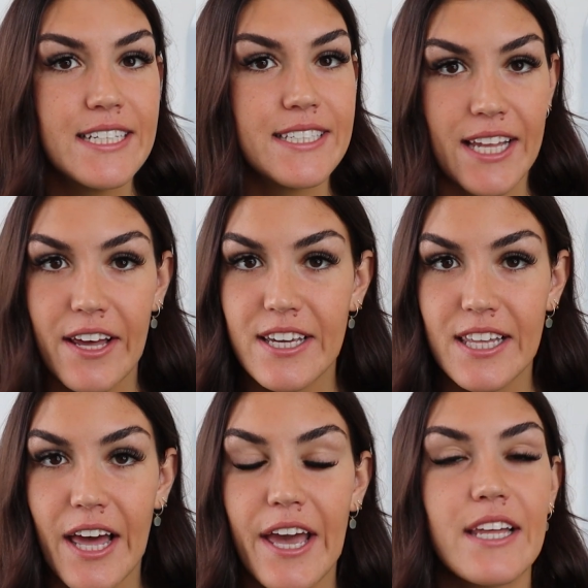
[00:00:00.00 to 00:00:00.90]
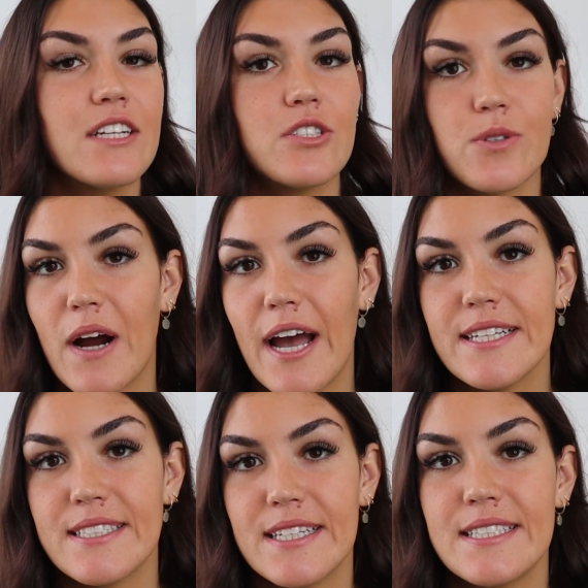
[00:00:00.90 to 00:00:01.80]
cellulite,
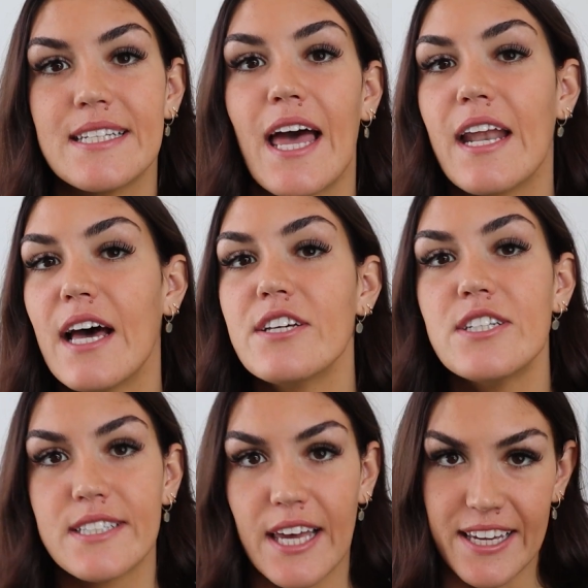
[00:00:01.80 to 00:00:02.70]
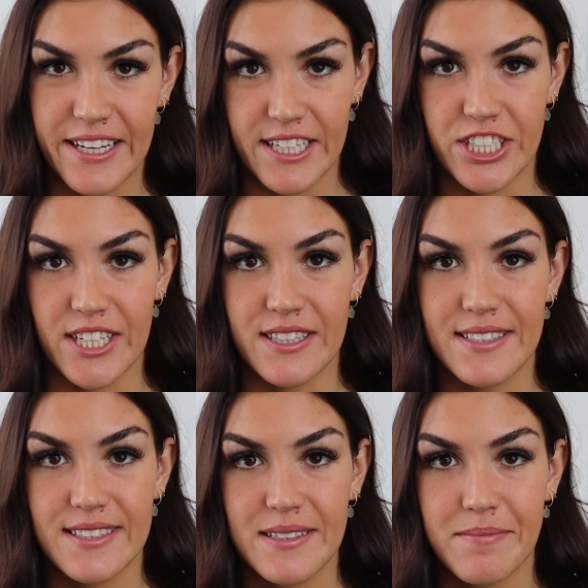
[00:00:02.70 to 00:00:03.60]
psoriasis, and other skin
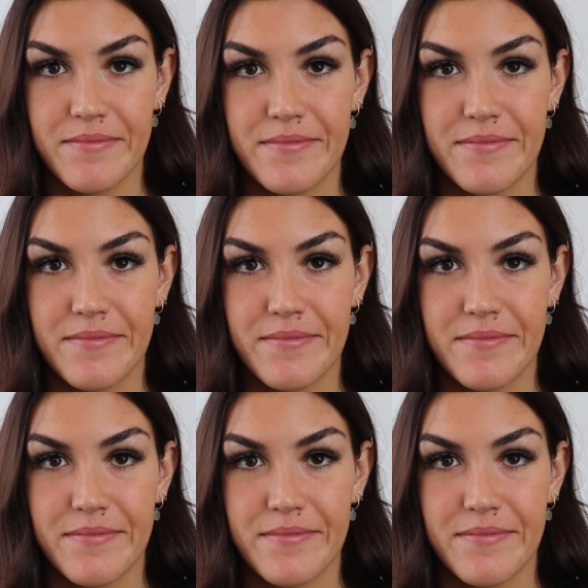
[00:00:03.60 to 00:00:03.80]
conditions.